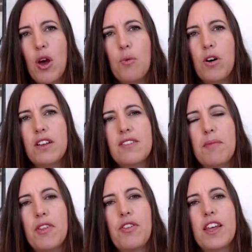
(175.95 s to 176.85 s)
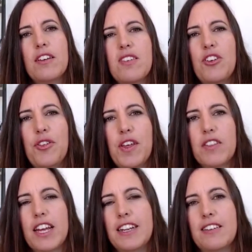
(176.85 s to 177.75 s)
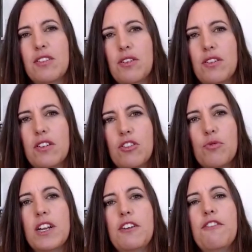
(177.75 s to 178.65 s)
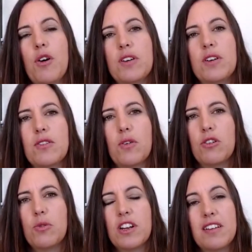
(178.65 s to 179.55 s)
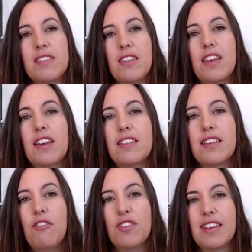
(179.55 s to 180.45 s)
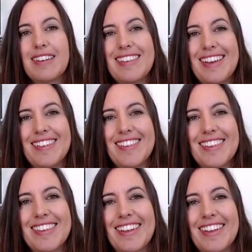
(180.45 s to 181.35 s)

what are some of the things that you think they need to really focus on in order to set their kids up for success?